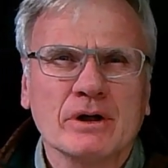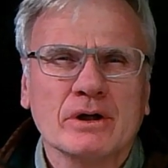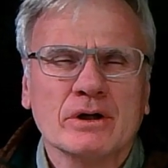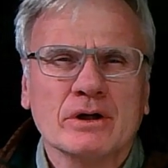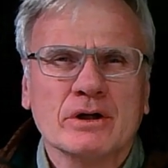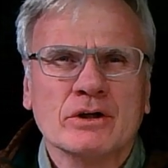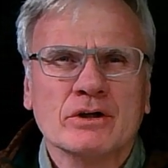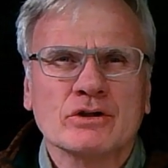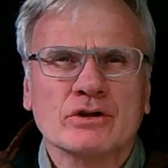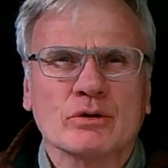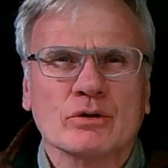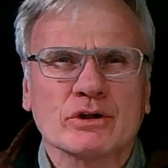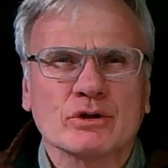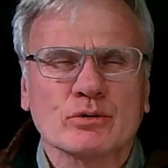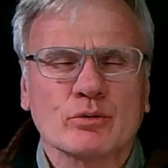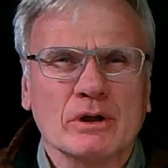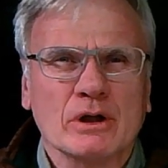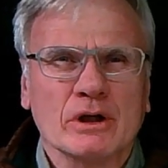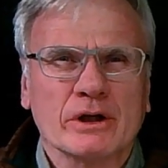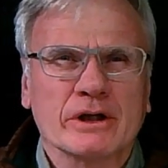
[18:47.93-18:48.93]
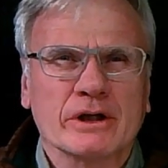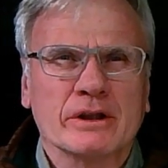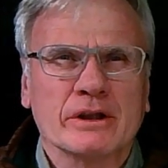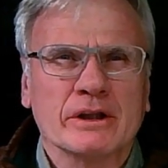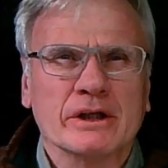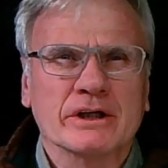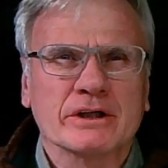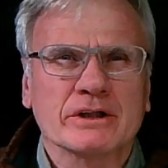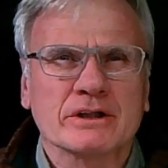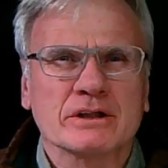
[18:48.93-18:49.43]
So as we look at
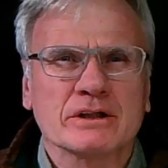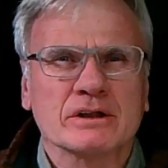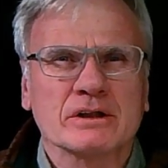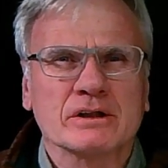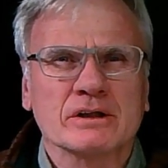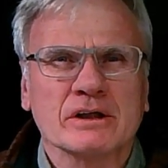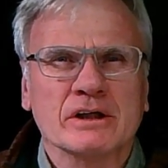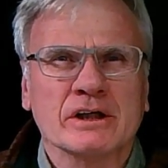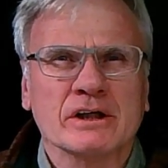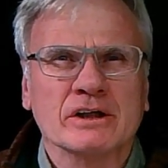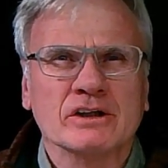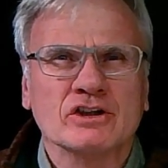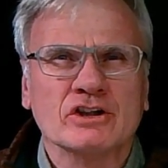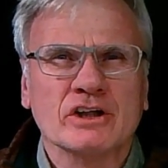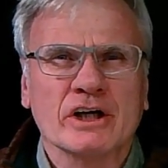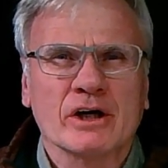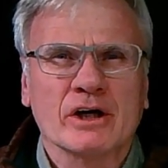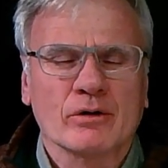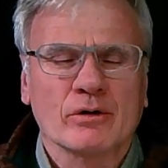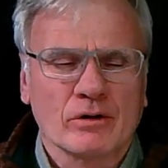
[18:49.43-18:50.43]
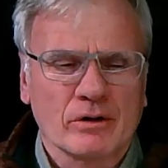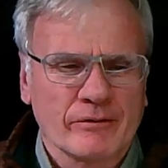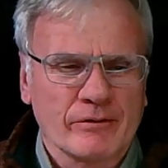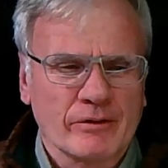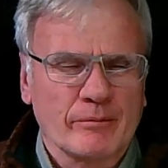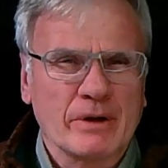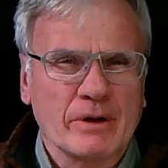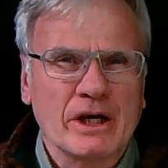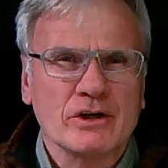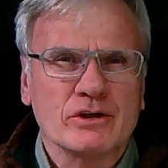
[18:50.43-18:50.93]
this, in general of the
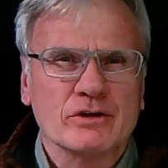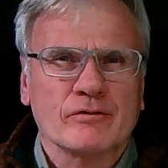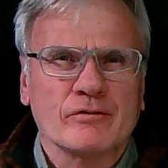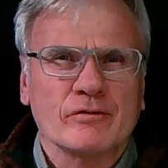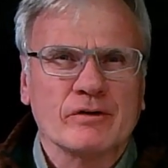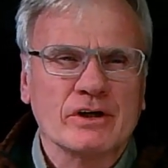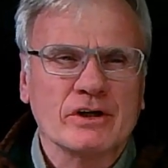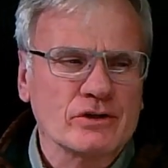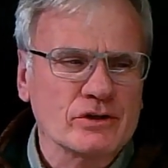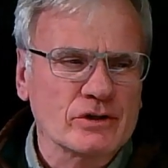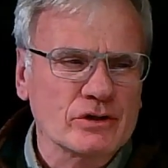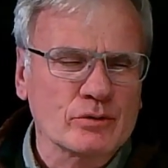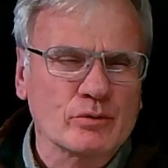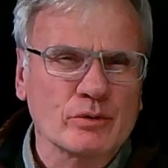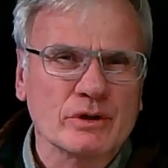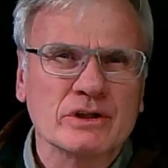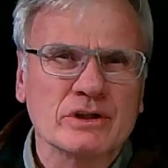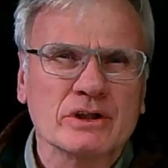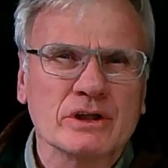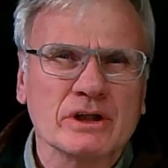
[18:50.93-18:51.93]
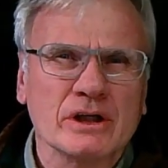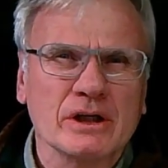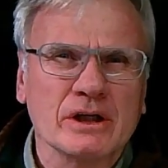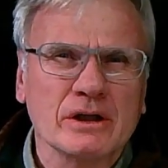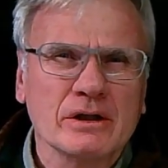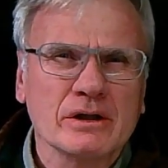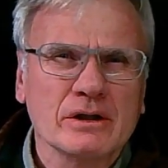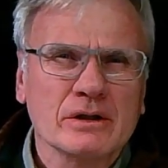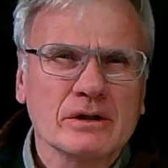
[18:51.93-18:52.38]
major features, we see